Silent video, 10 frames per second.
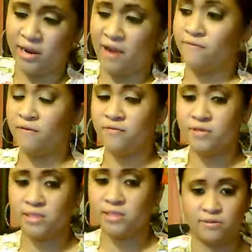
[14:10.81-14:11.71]
I've never
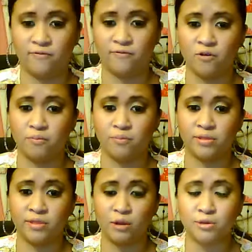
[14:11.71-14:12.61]
seen these before, but they
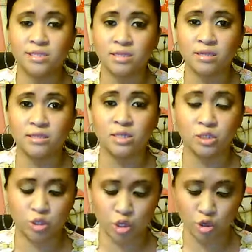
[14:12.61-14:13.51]
were selling these
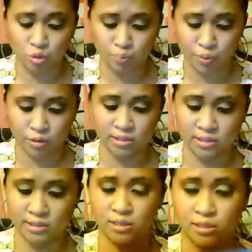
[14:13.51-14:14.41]
cute purses.
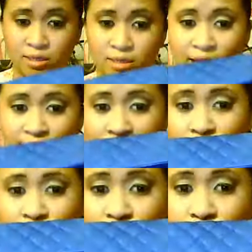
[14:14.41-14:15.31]
Look at that. Isn't this
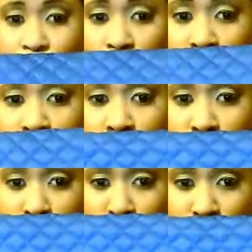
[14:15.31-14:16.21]
so
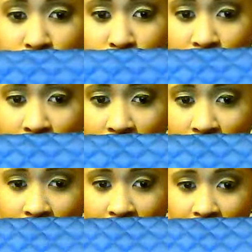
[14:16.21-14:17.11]
cute?
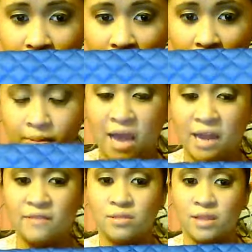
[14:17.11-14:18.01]
I'm not
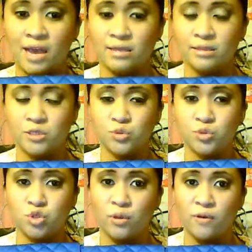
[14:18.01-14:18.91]
even lying, this was only
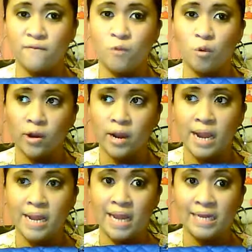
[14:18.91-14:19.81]

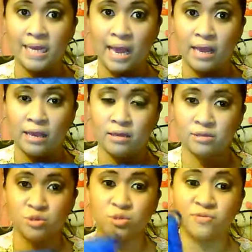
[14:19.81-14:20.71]
$4.98. This
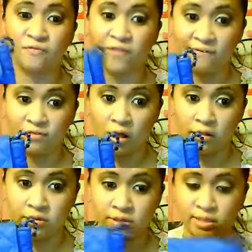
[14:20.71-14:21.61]
was
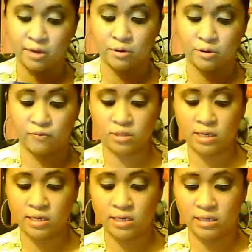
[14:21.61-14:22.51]
$5, and
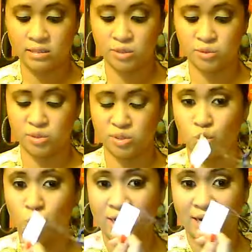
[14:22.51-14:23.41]
originally this was
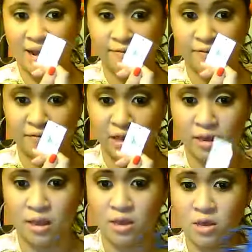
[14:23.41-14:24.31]
$29.50.
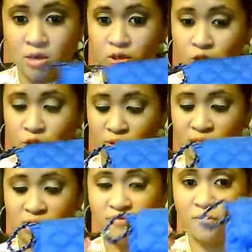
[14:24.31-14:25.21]
So
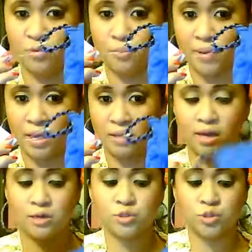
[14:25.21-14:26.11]
this is from their pink
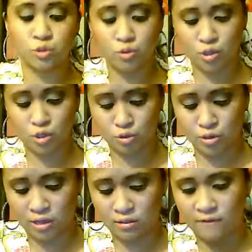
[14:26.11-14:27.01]
line. It's so cute,
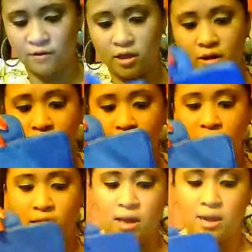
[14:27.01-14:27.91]
I love it.
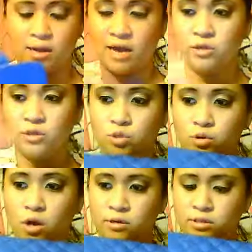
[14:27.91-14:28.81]
And I got it in two
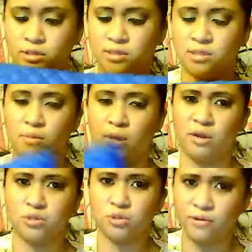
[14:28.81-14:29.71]
colors, because come on, it
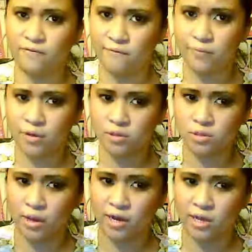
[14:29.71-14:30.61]
was only 5 bucks,
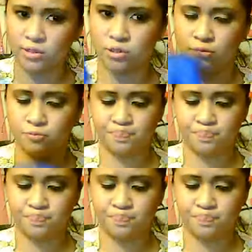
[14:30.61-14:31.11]
so I got two.